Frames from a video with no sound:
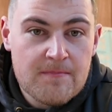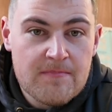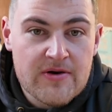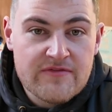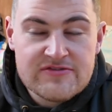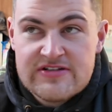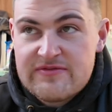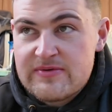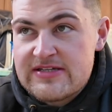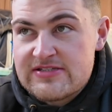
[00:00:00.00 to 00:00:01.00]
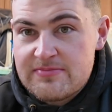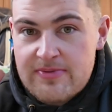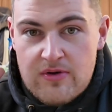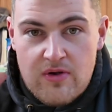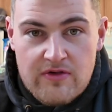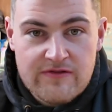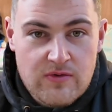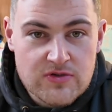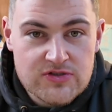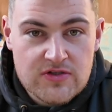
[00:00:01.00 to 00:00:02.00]
But obviously if we need to put all
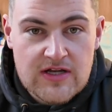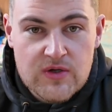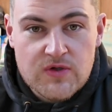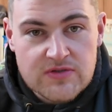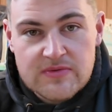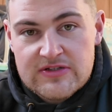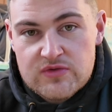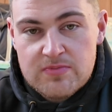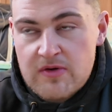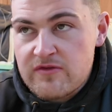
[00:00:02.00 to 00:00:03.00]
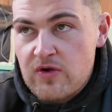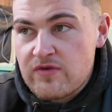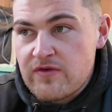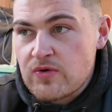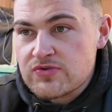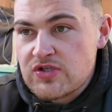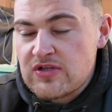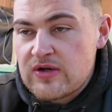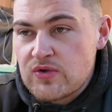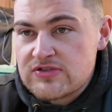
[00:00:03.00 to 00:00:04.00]
focus on that order, we do put all focus on
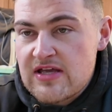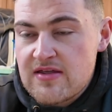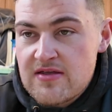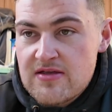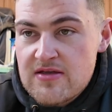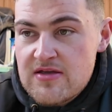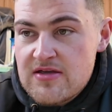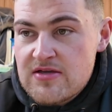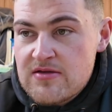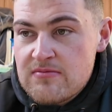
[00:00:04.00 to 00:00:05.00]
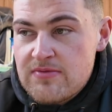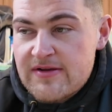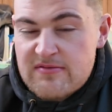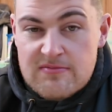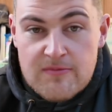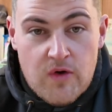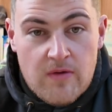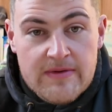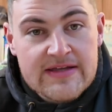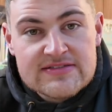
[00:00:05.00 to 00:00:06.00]
that order. But
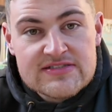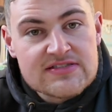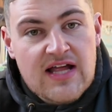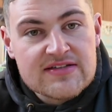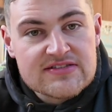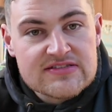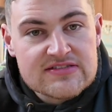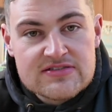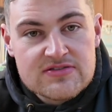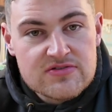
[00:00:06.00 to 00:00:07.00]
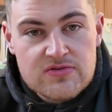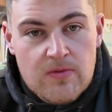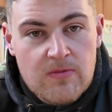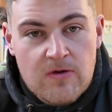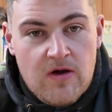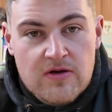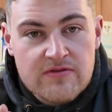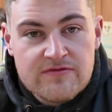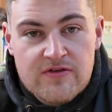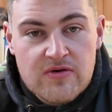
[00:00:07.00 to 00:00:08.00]
normally it's standard, no more longer
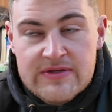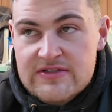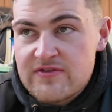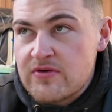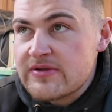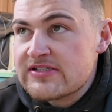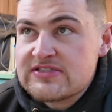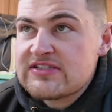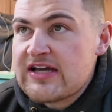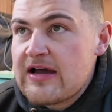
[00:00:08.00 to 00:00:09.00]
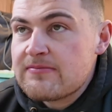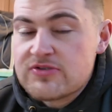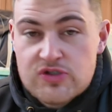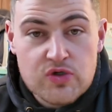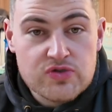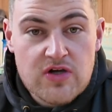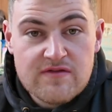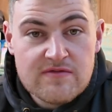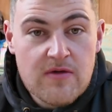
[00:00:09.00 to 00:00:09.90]
than 4 weeks. 4 weeks is the cap, the cut off.